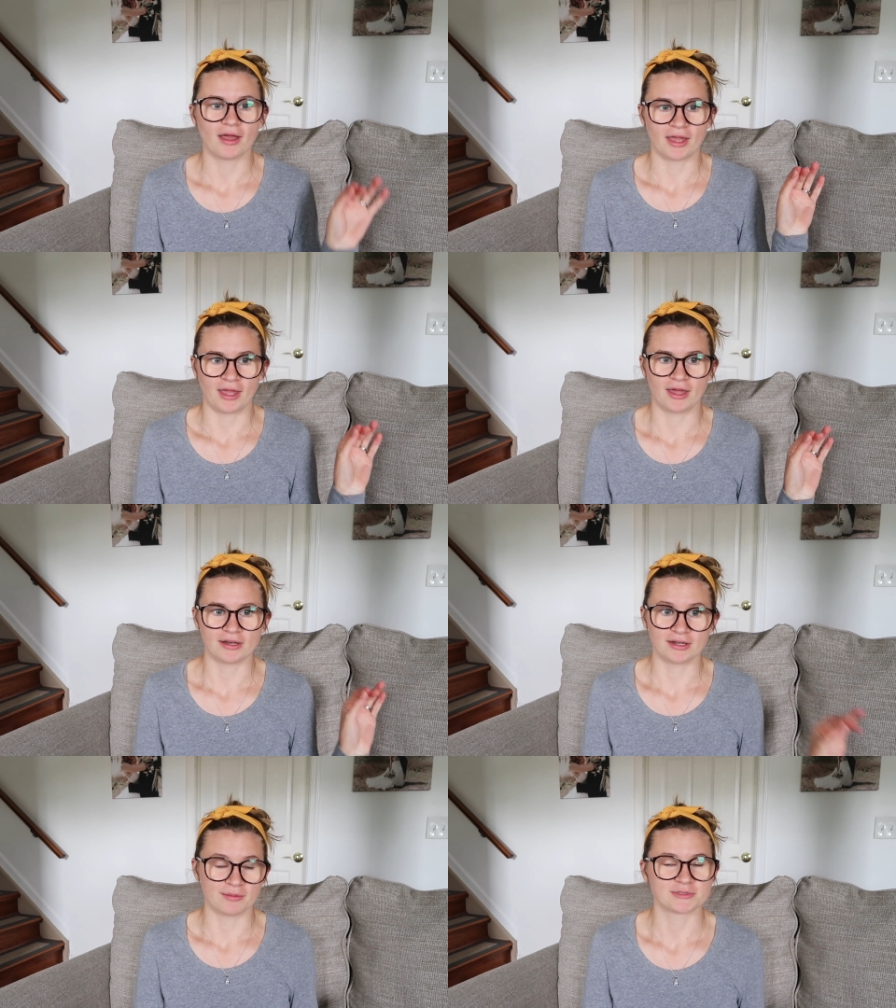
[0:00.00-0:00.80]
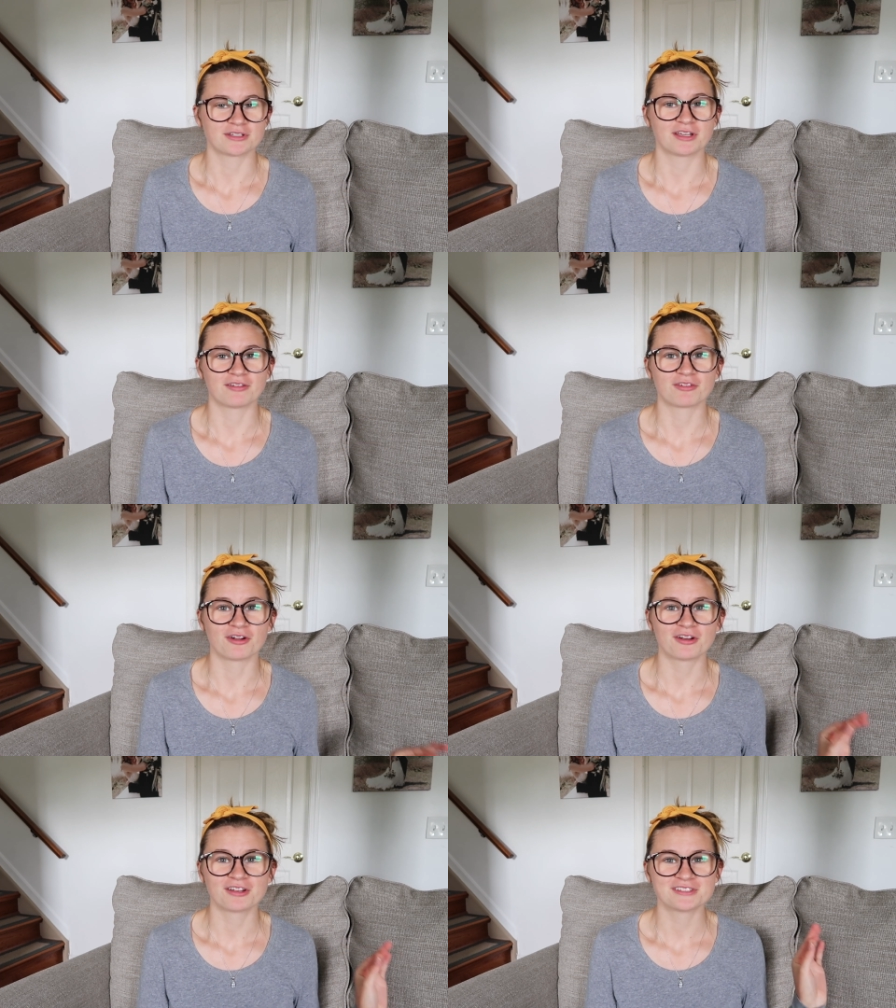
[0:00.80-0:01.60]
I had an Amazon gift
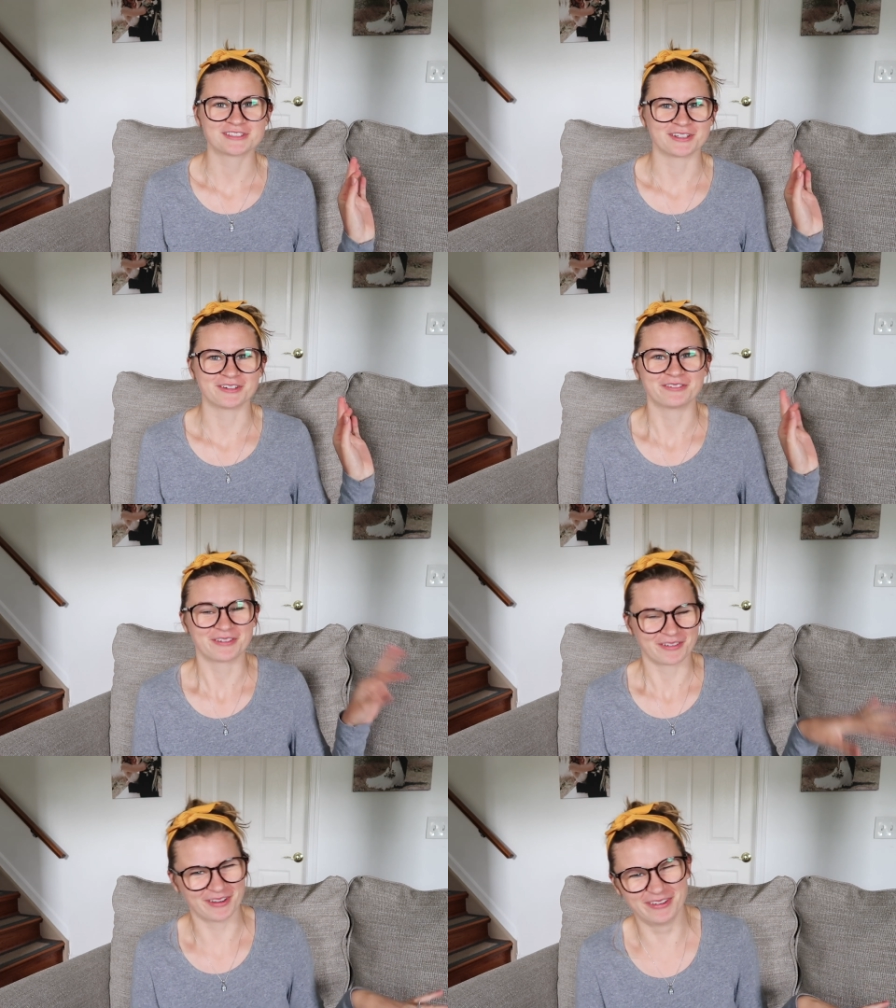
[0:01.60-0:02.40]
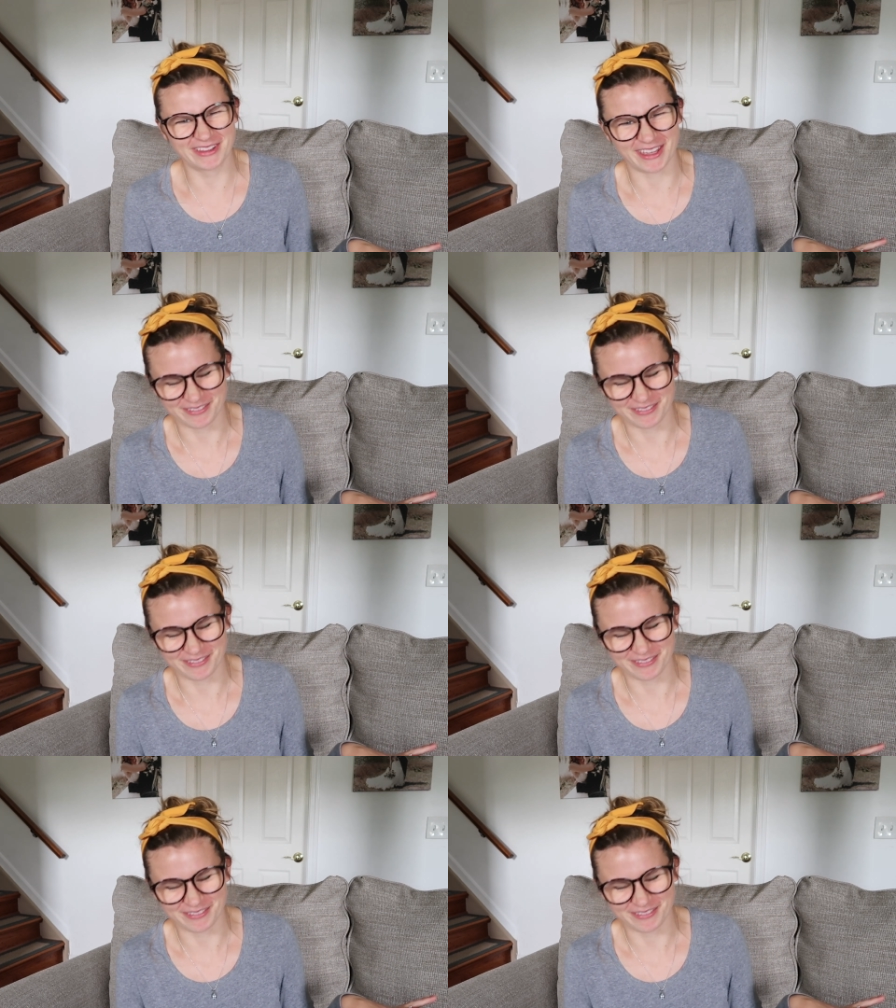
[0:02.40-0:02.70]
card, so we went with